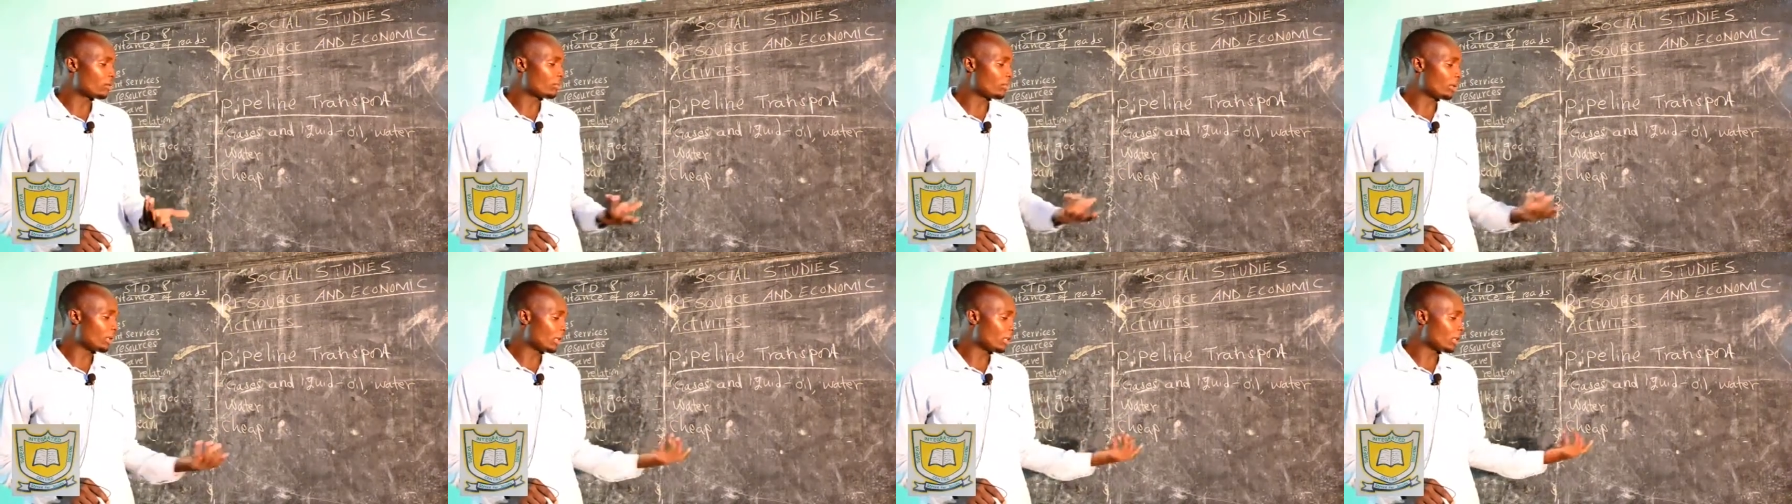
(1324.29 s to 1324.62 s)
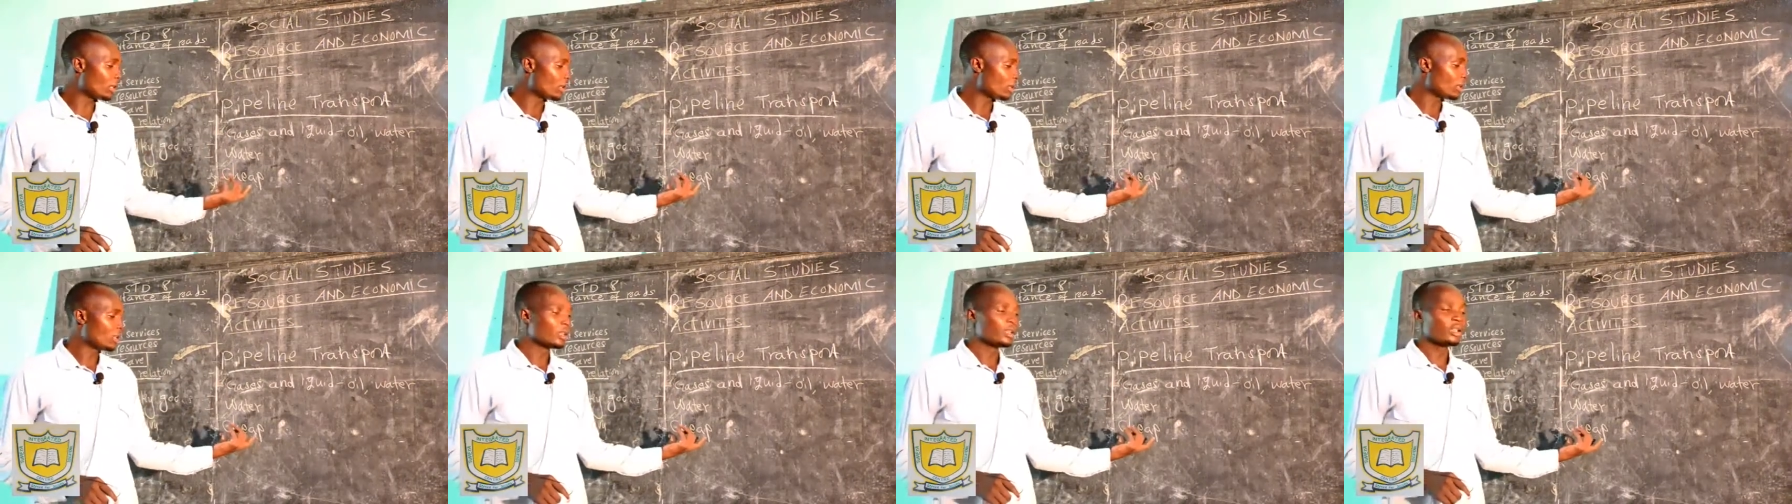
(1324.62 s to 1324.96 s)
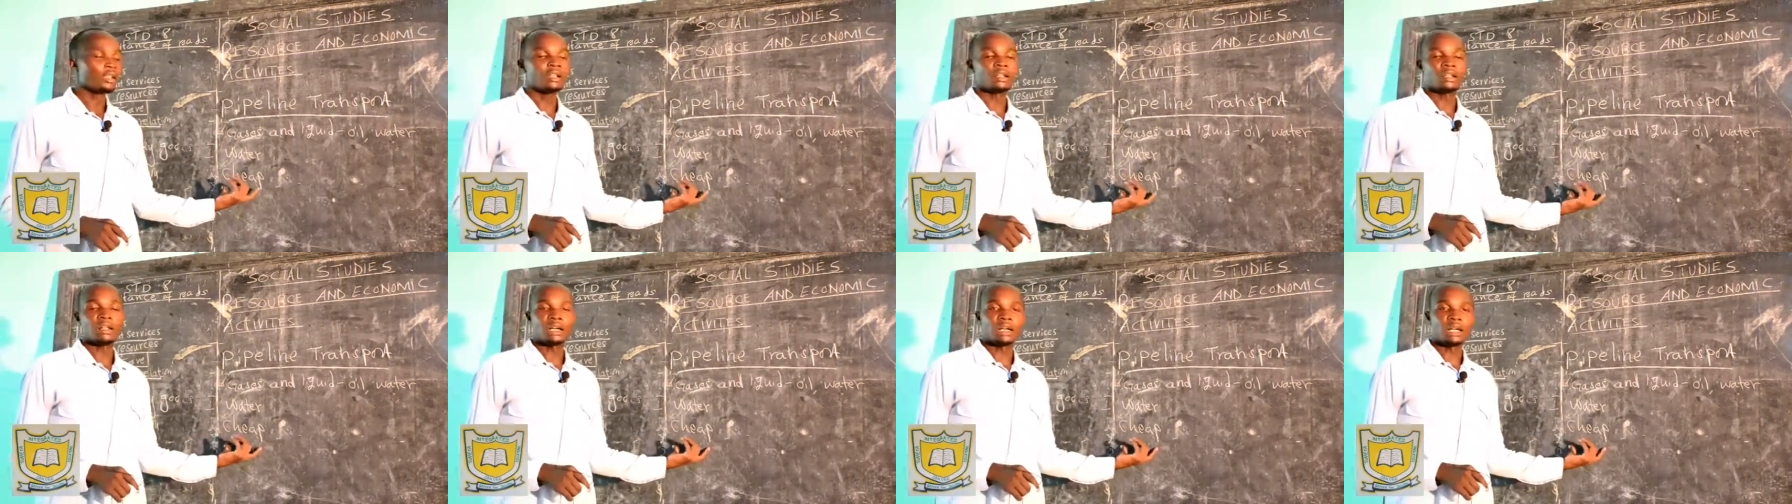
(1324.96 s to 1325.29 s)
been
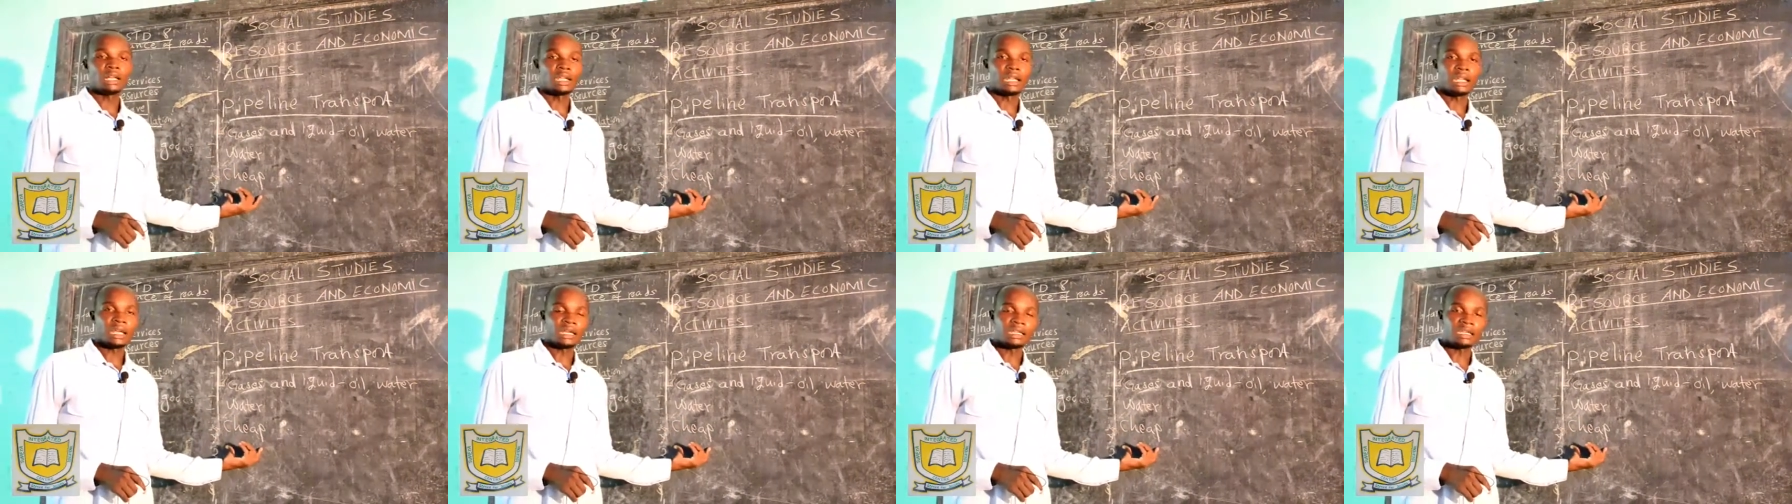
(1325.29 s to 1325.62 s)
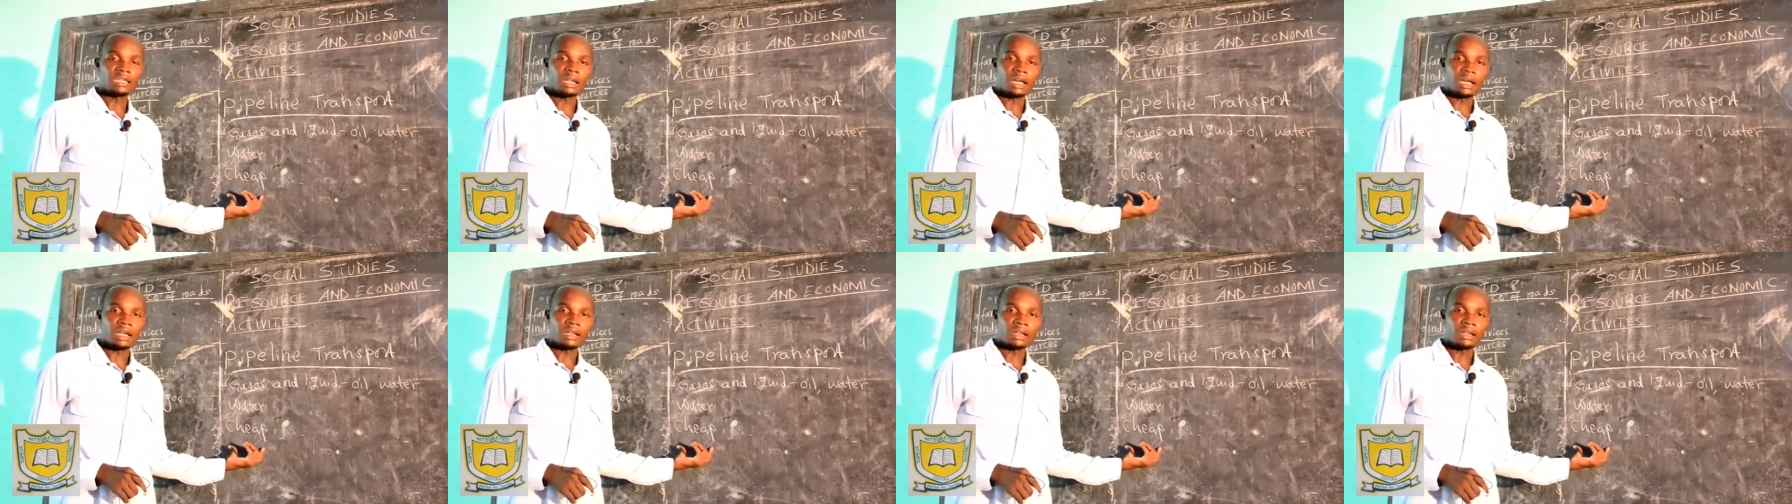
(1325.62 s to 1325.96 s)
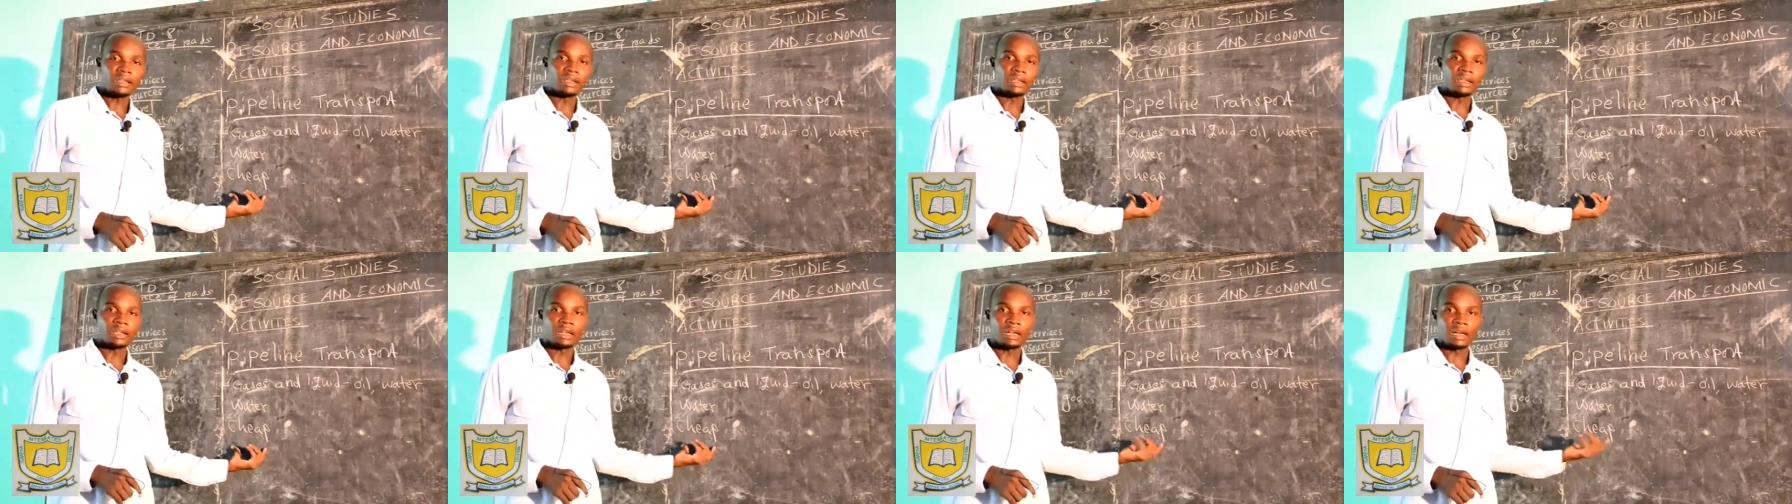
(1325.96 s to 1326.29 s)
laid under
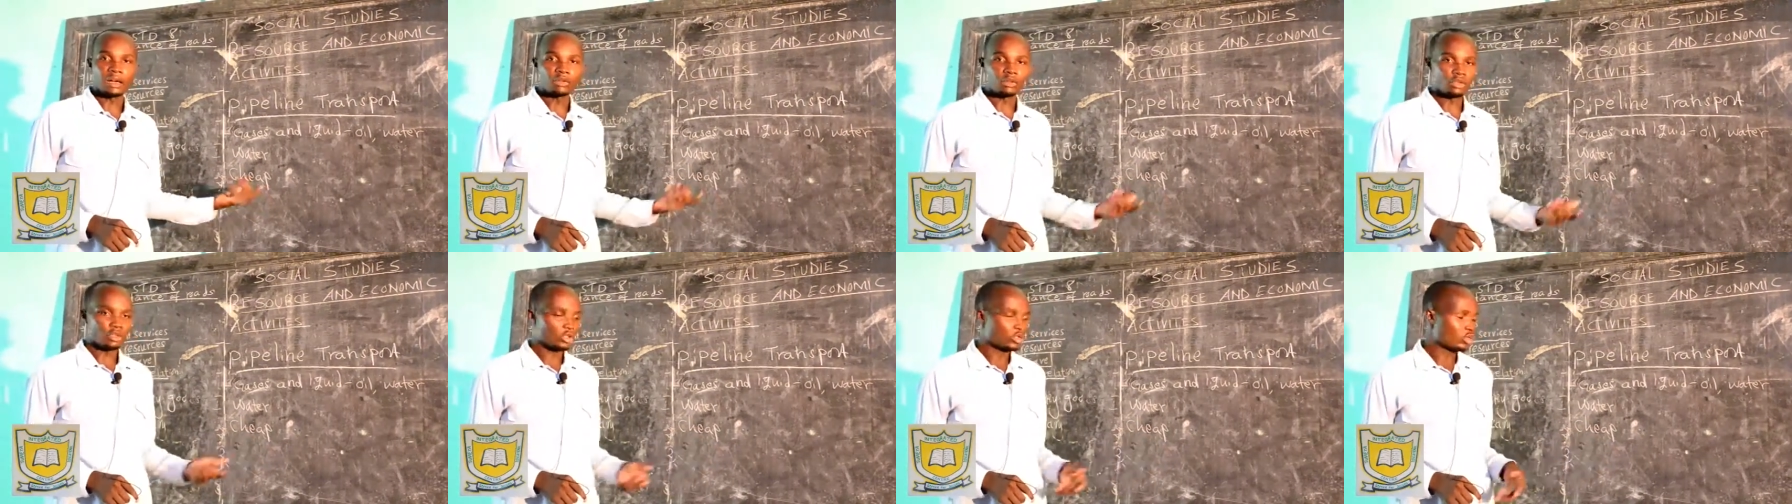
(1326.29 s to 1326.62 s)
the ground.